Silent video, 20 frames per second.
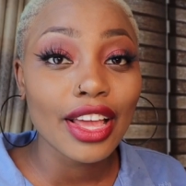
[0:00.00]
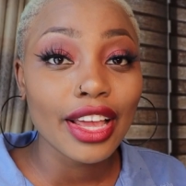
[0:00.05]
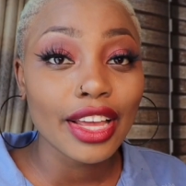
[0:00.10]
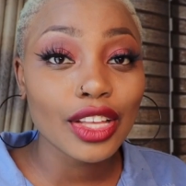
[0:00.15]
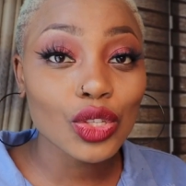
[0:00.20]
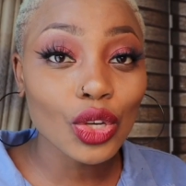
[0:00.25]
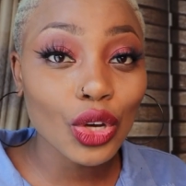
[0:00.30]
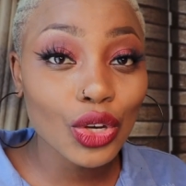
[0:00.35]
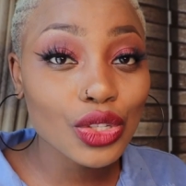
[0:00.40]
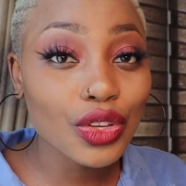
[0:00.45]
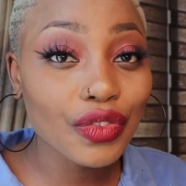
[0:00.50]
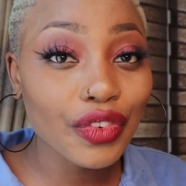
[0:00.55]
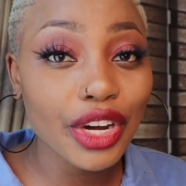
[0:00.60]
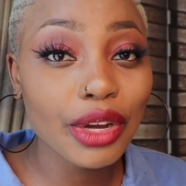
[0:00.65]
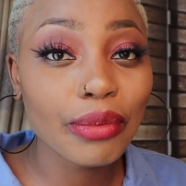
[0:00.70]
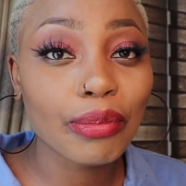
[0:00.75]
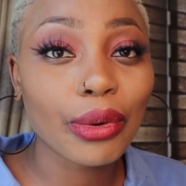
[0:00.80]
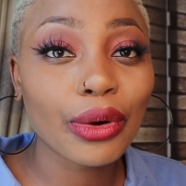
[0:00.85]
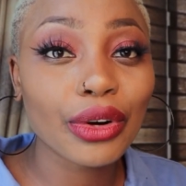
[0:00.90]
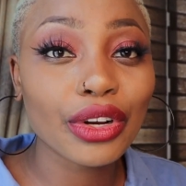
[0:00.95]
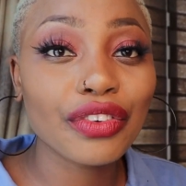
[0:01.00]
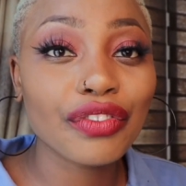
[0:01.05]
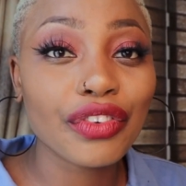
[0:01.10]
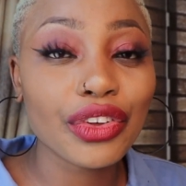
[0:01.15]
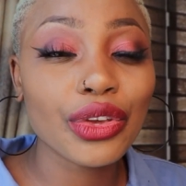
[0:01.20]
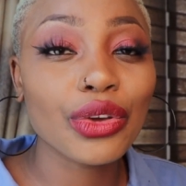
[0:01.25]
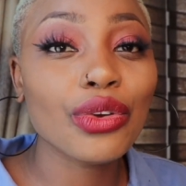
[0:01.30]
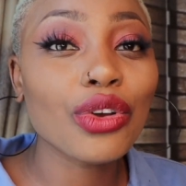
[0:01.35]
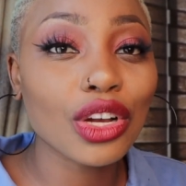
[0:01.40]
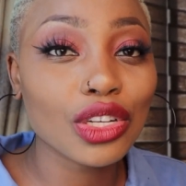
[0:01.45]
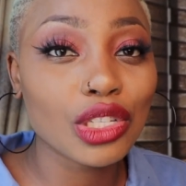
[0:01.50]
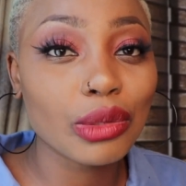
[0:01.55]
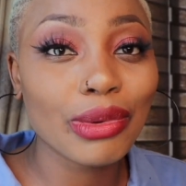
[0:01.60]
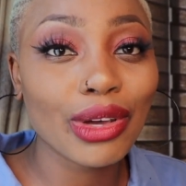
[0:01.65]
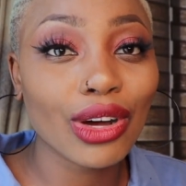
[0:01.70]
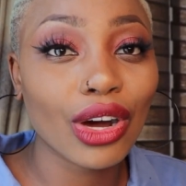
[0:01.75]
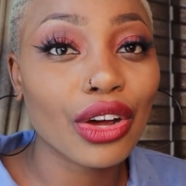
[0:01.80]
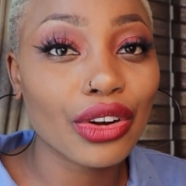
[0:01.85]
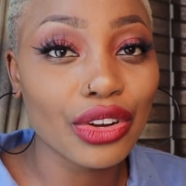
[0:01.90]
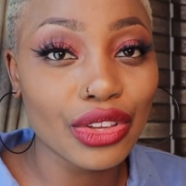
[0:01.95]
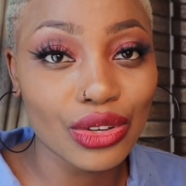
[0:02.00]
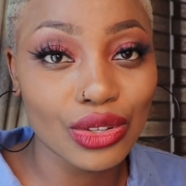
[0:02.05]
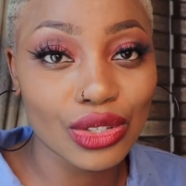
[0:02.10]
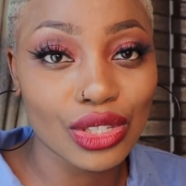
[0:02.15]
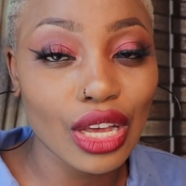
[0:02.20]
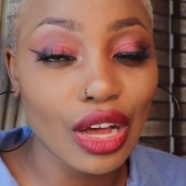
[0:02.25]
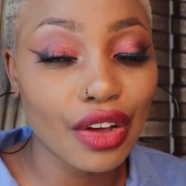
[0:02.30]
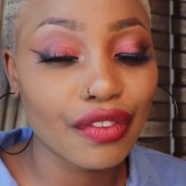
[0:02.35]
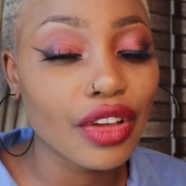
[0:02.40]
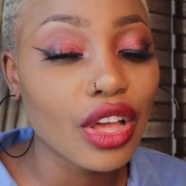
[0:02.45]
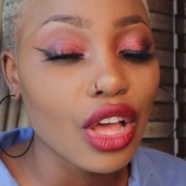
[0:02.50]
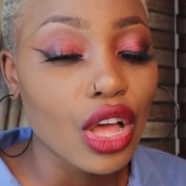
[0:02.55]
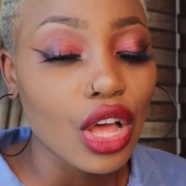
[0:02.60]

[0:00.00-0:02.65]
It's also very important for you not to be hard on yourself.